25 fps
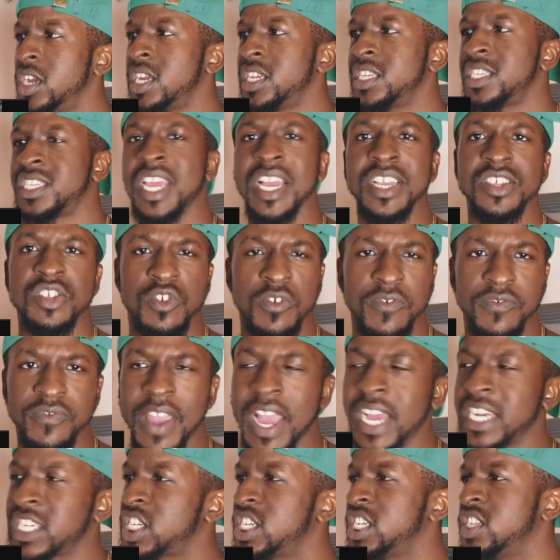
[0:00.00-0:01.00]
tensor
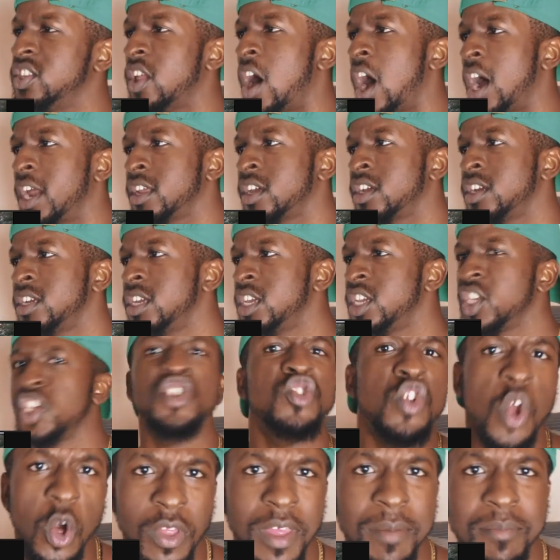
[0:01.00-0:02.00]
fasciae lata.
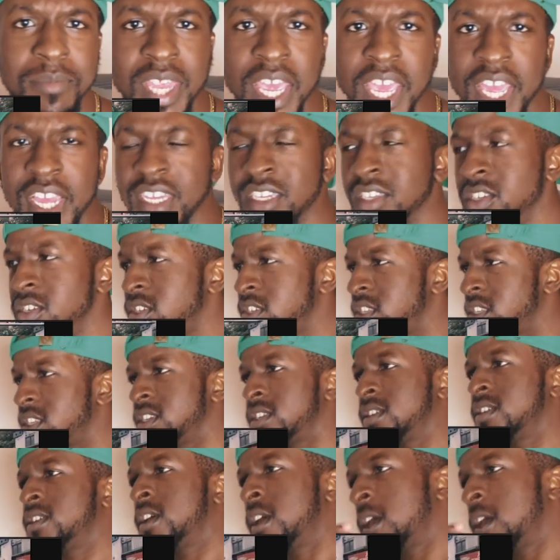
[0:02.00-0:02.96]
You know them things.